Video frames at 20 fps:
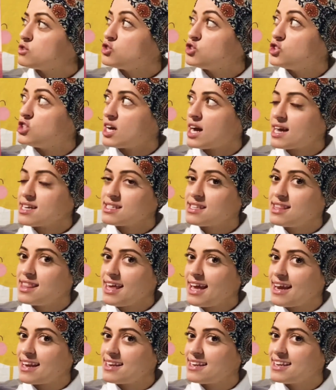Just
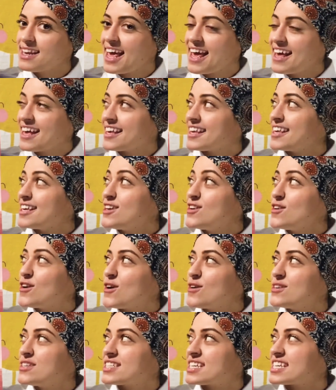then he
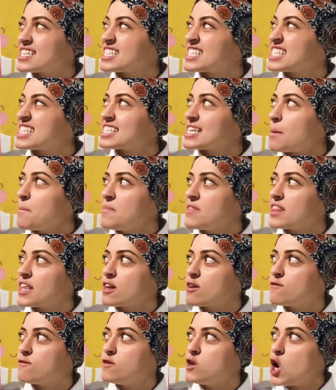noticed something
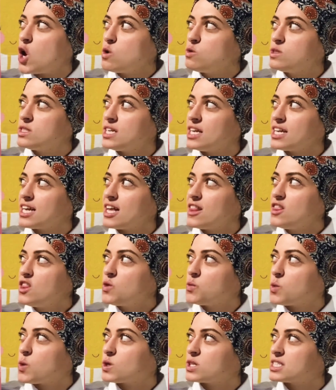floating in the
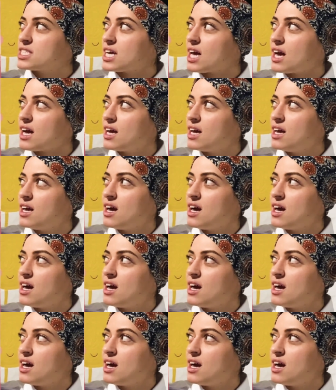water.